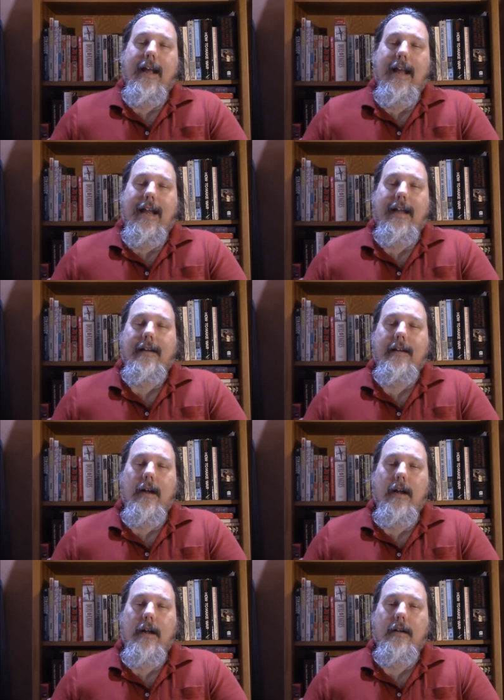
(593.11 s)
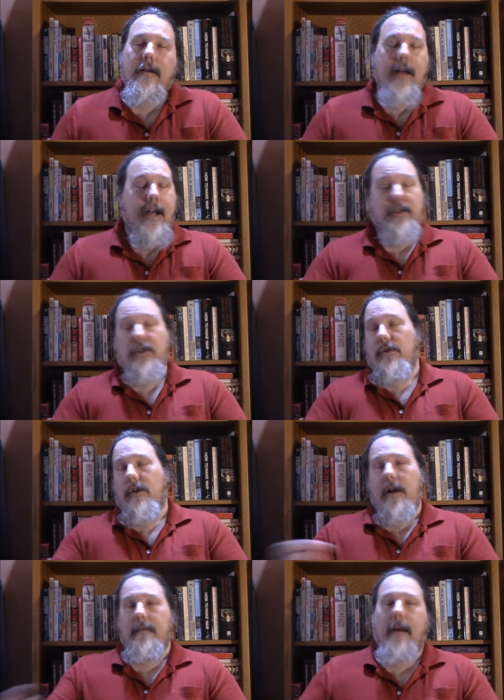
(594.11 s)
And as
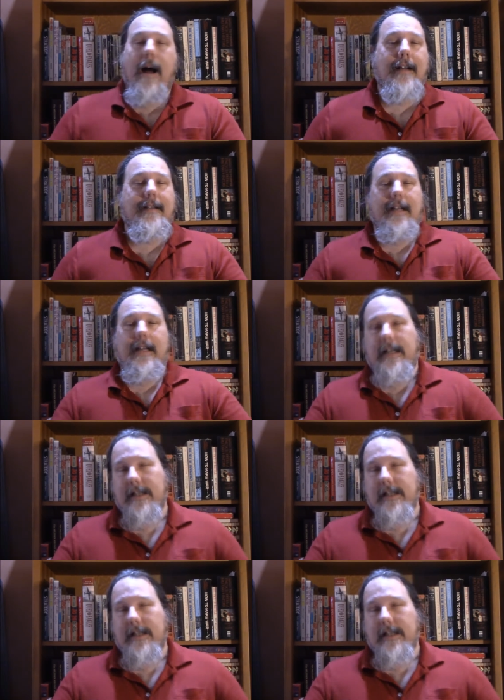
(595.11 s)
you're unboxing,